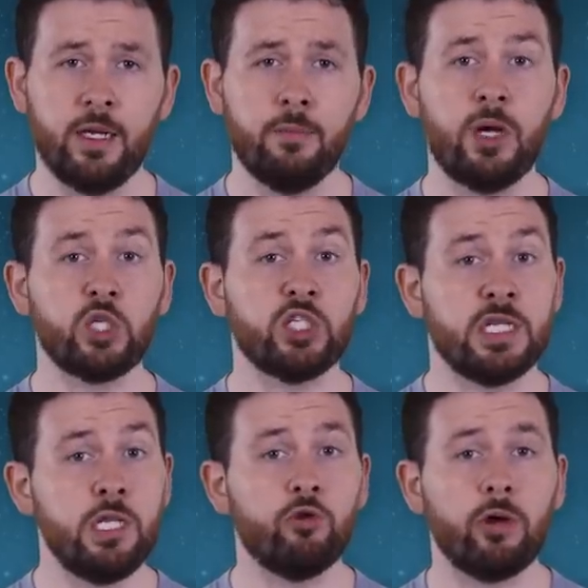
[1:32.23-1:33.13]
much as an
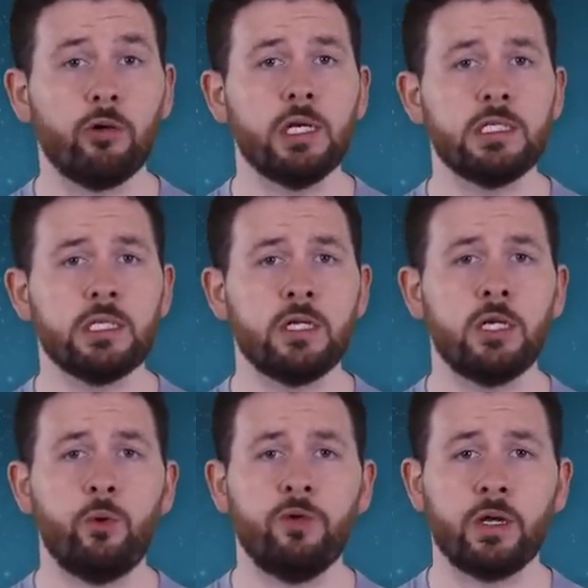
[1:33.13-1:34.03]
injury crisis under
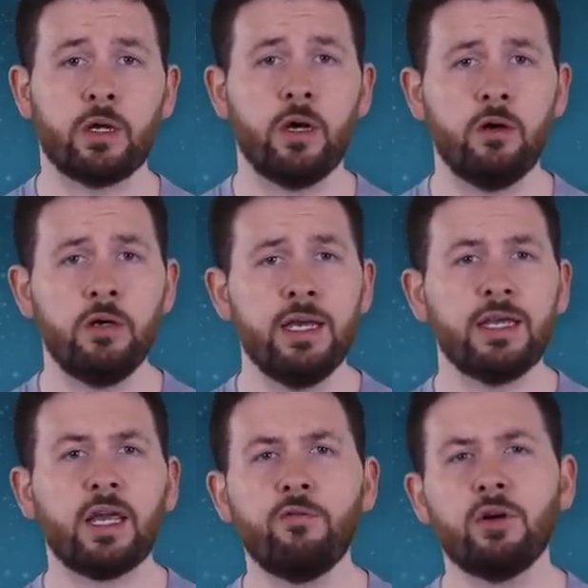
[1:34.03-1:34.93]
Louis van Gaal
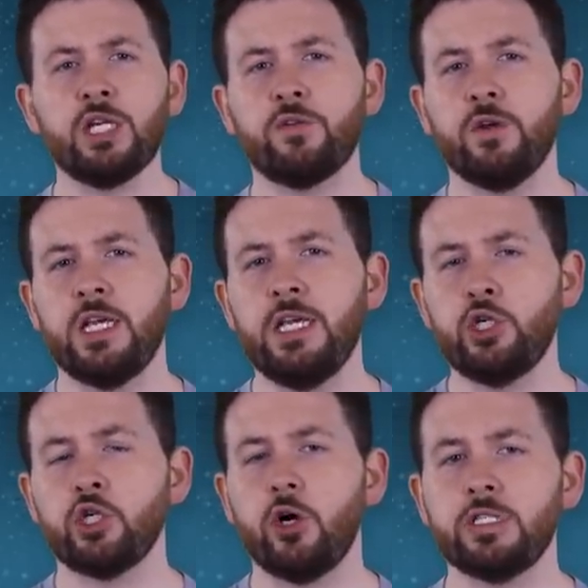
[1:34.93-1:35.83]
gave Rashford his
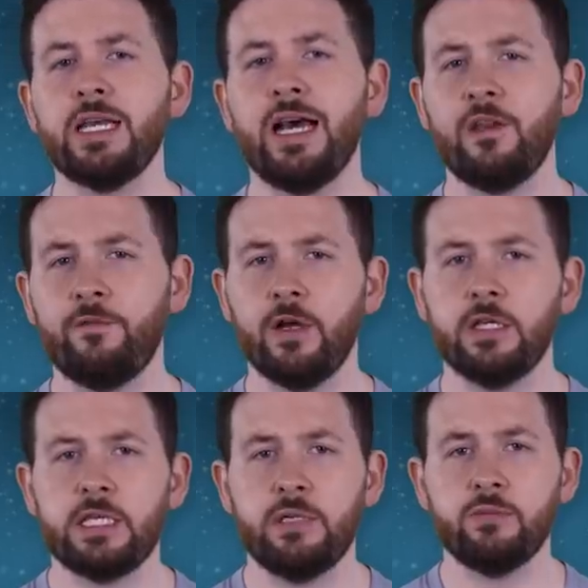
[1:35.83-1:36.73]
shot at a
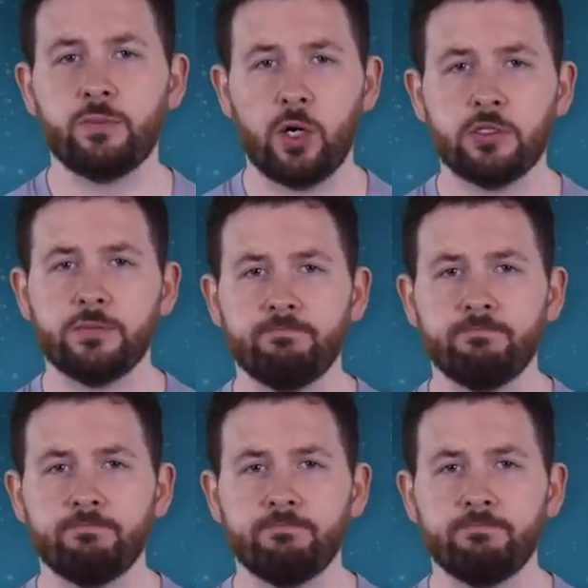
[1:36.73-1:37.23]
first-team spot.